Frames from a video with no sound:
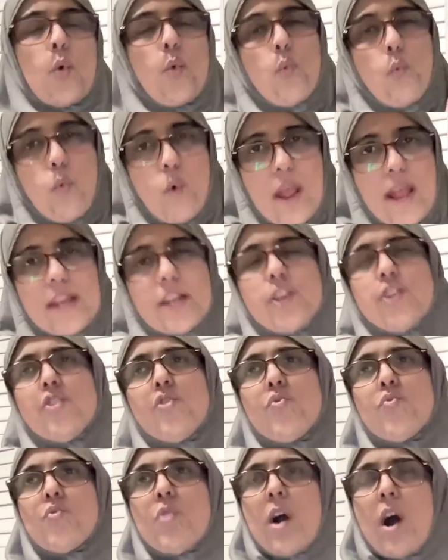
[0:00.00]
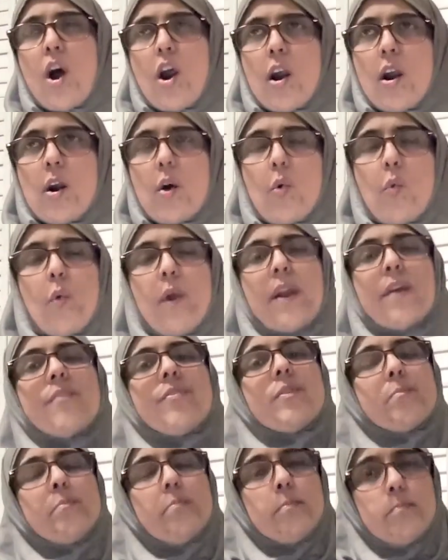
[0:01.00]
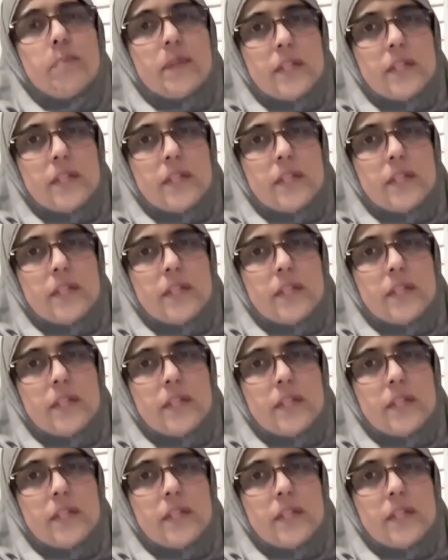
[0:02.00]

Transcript: when you are aware of the